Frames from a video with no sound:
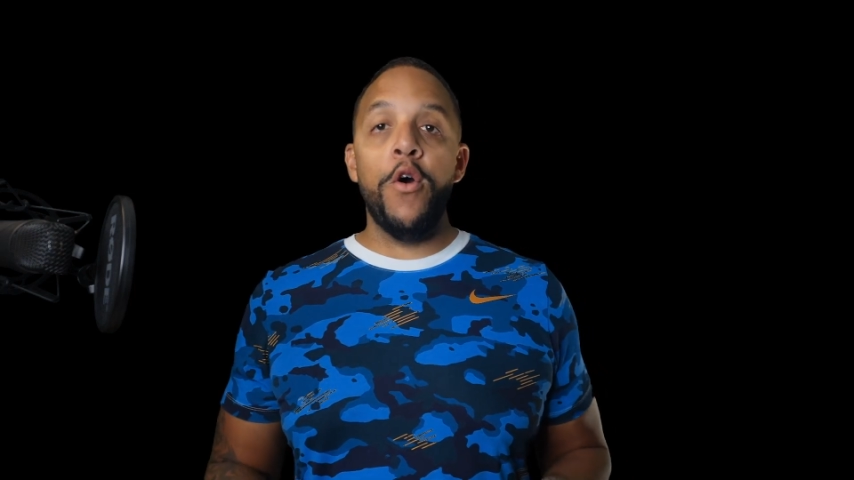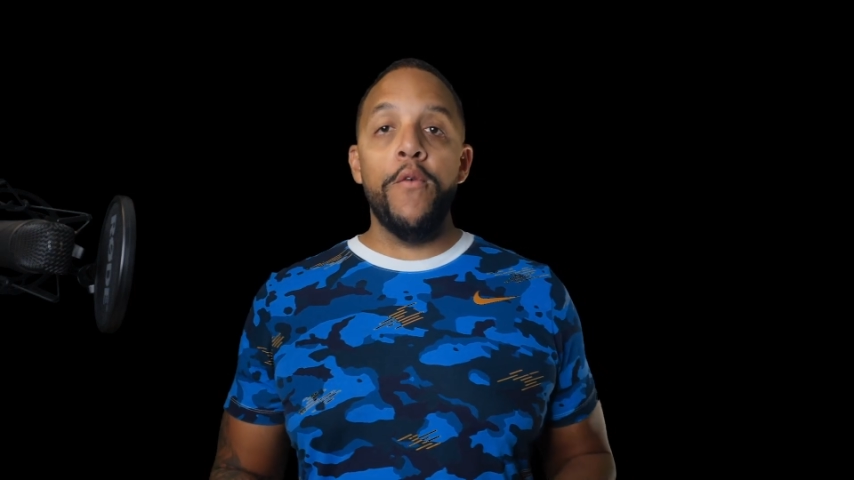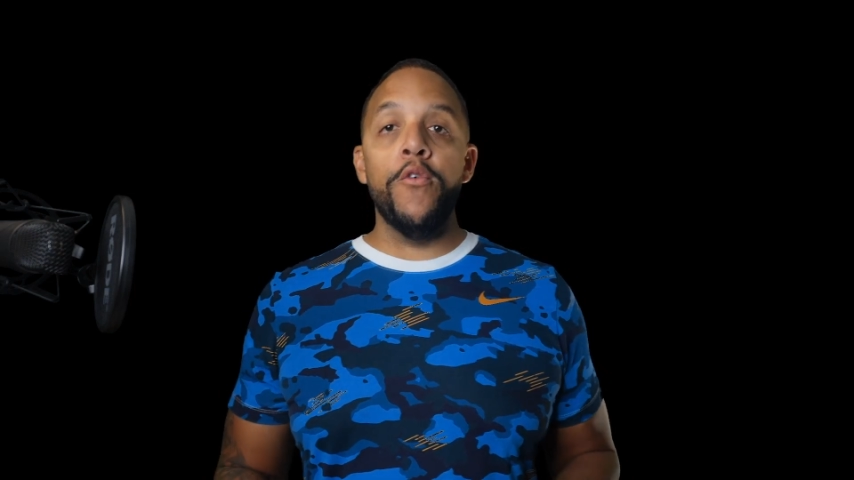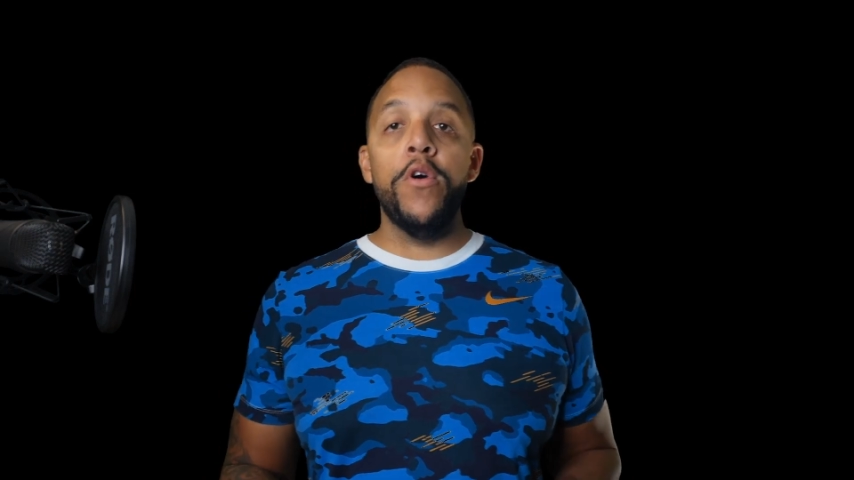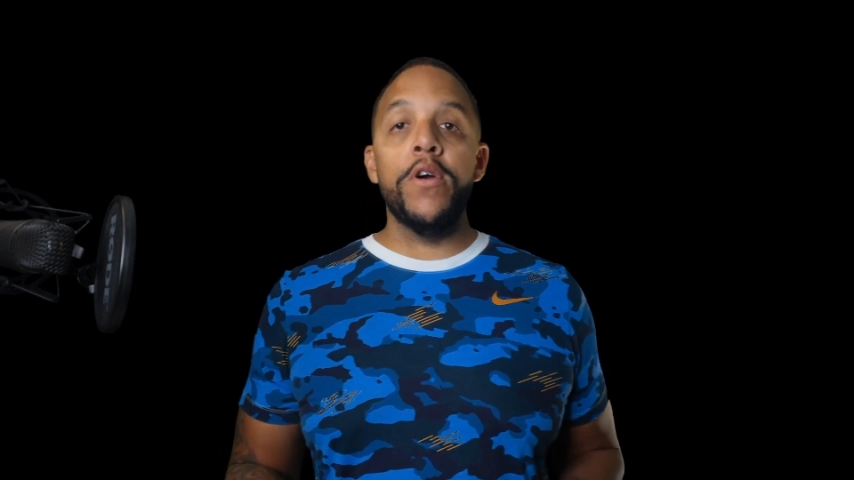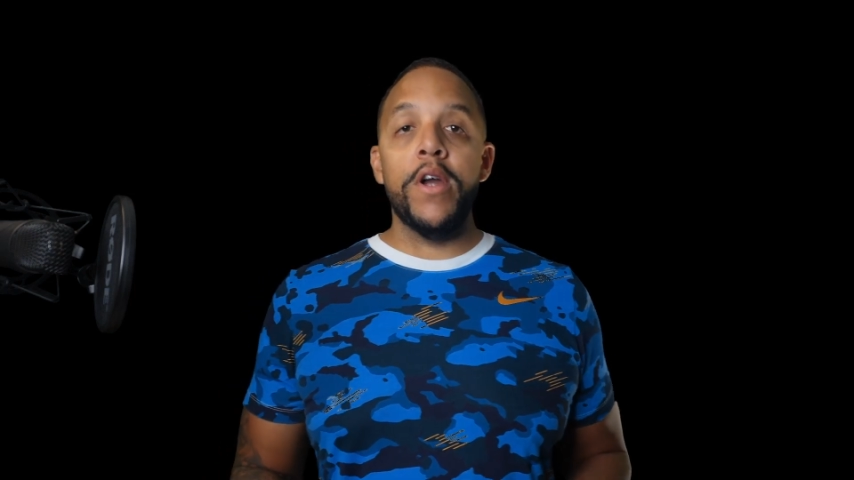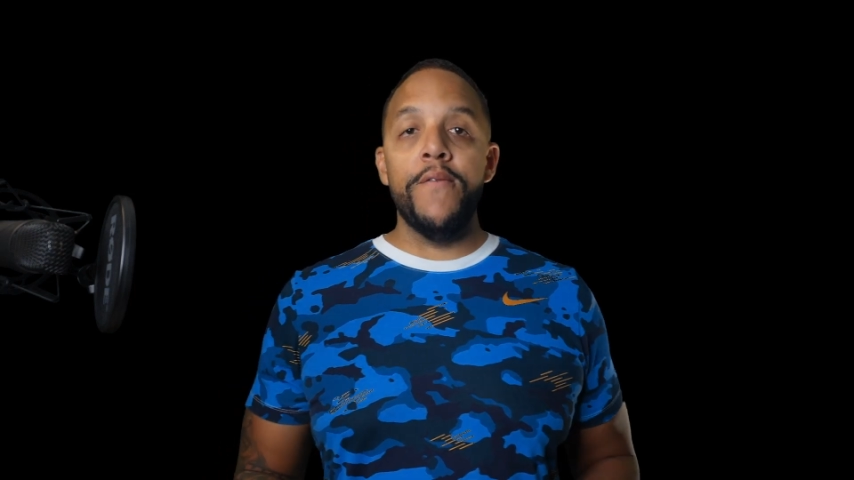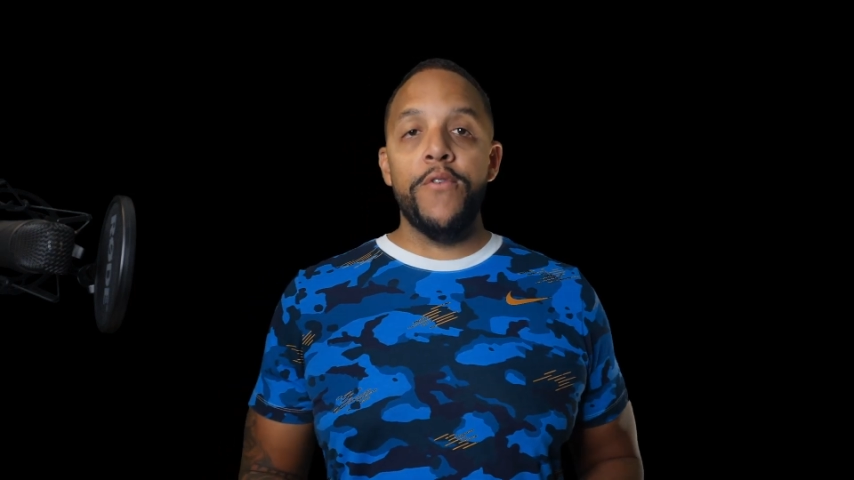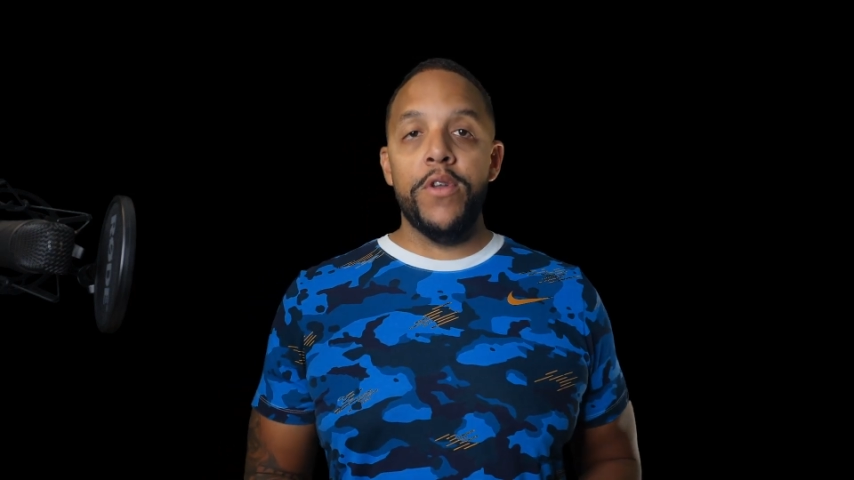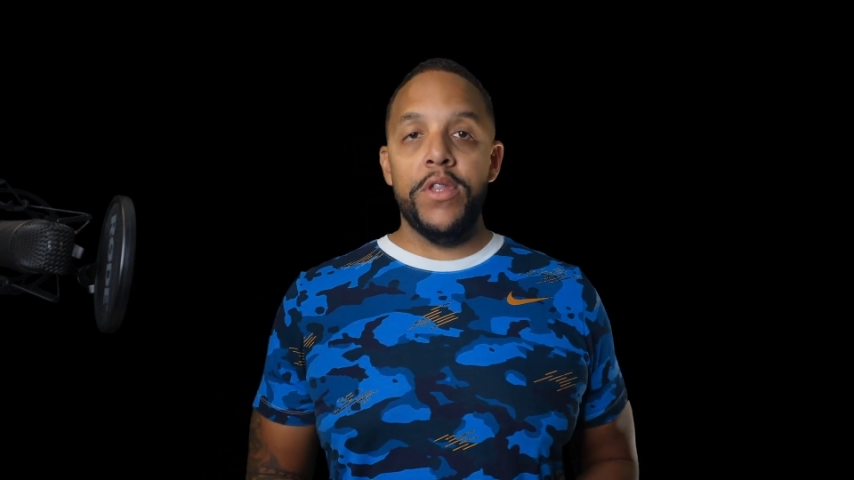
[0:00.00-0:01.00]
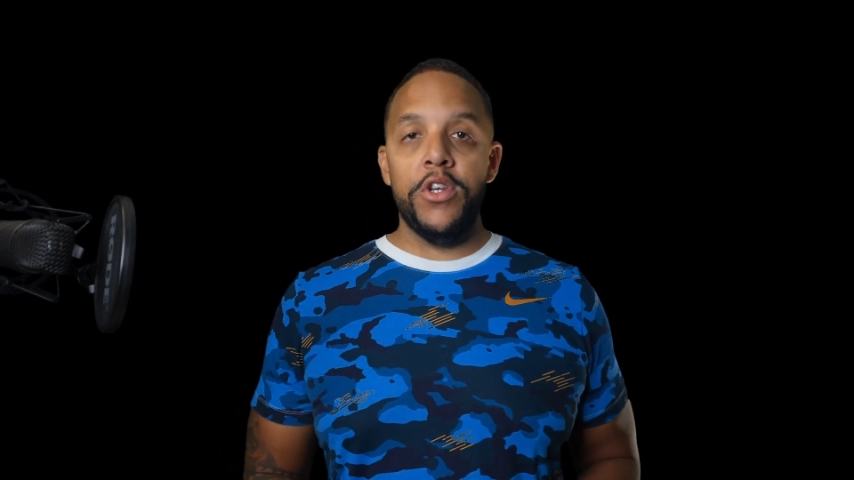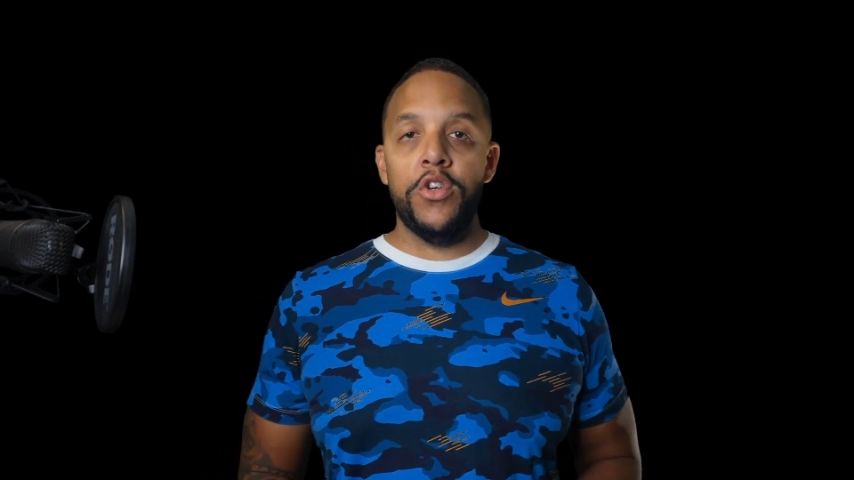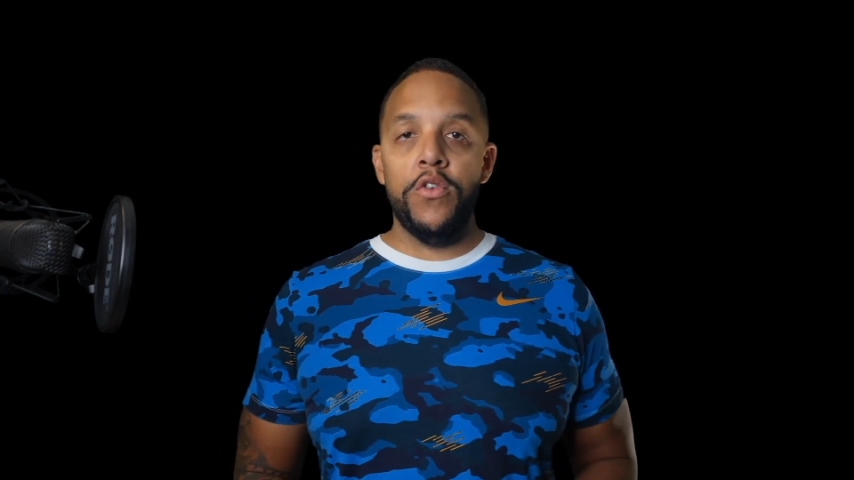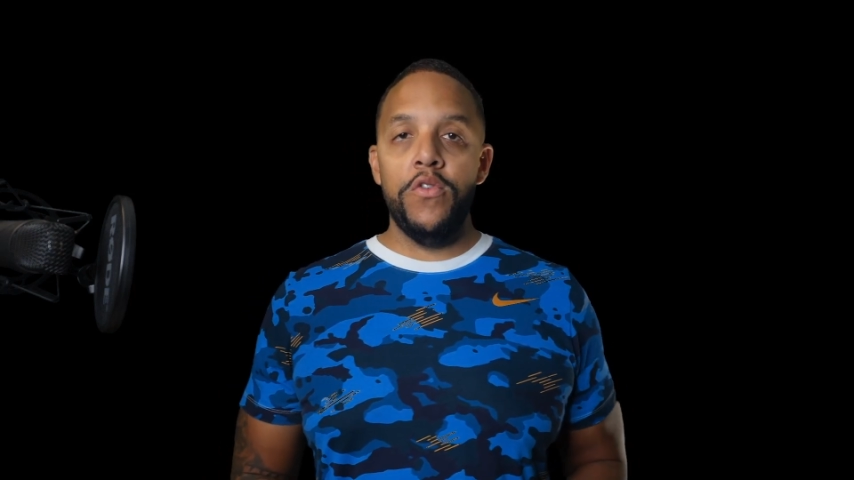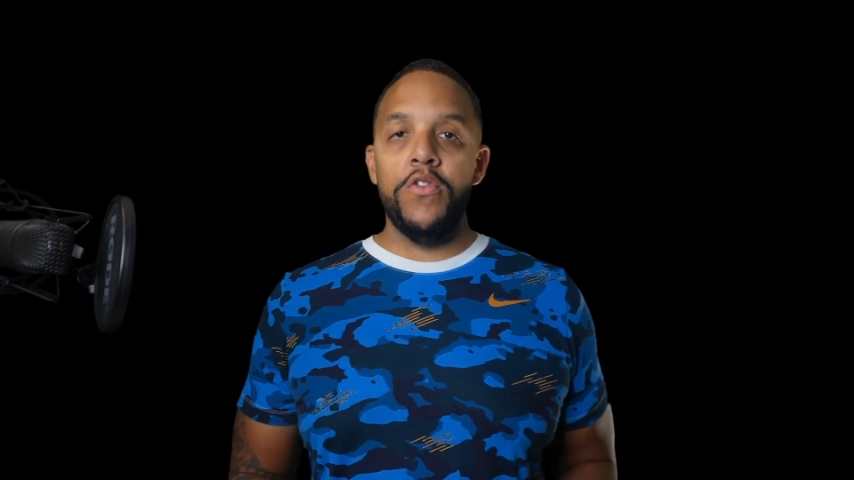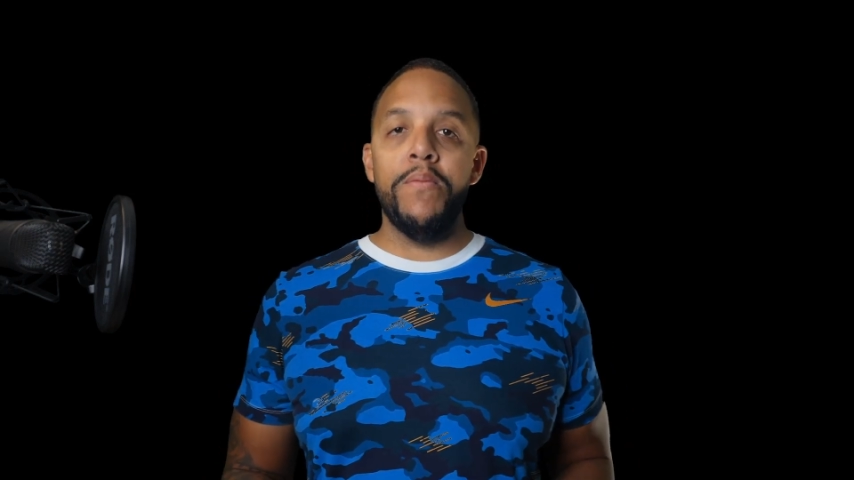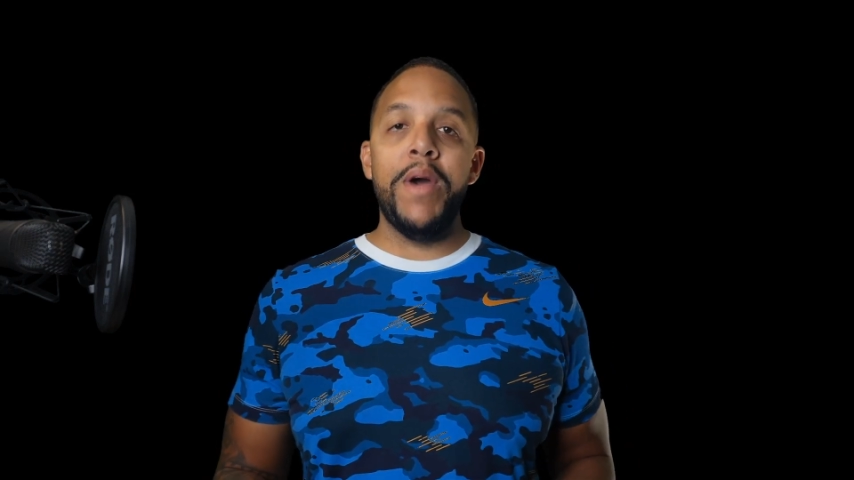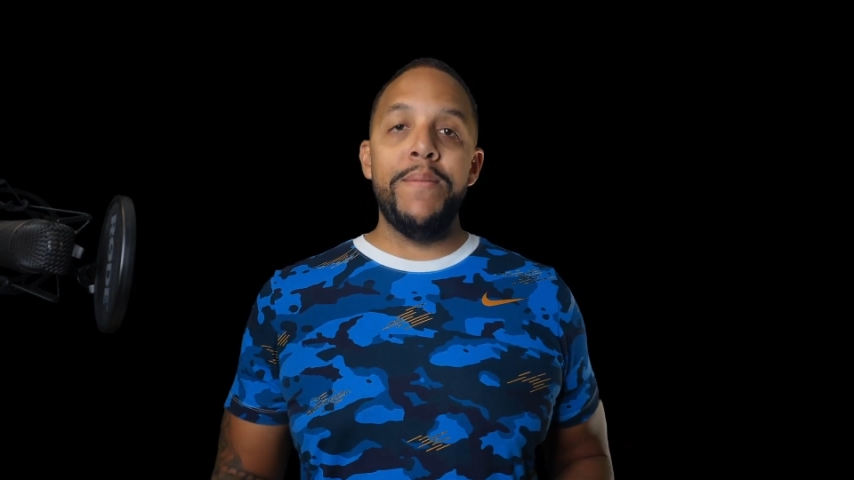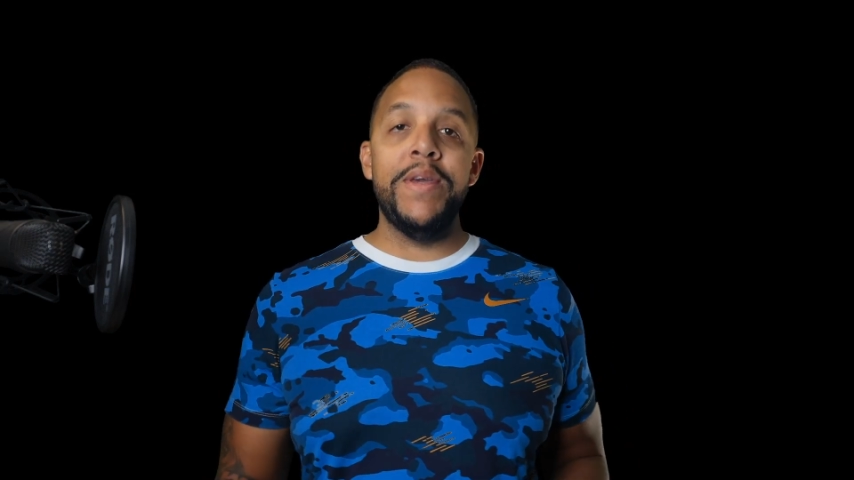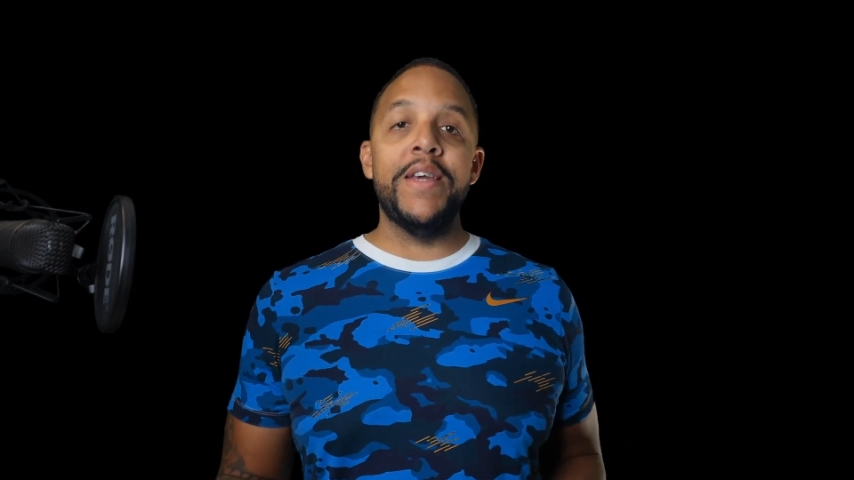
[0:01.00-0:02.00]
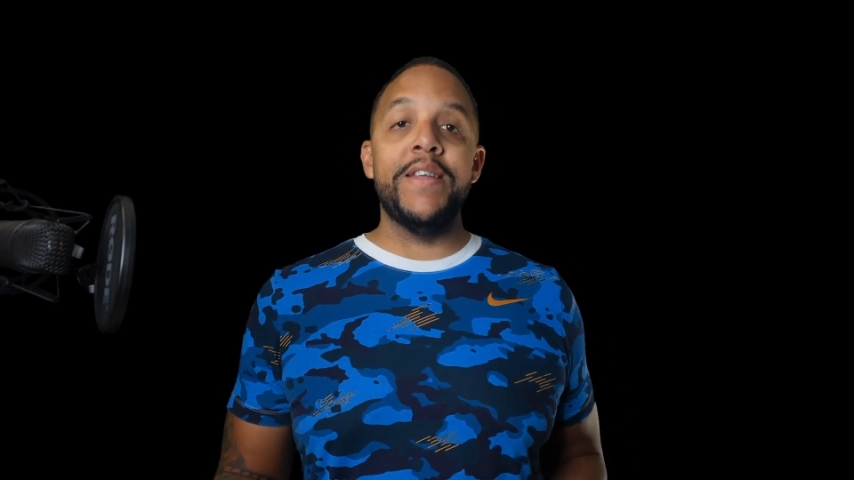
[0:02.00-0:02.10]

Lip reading: overall comfort of these shoes might be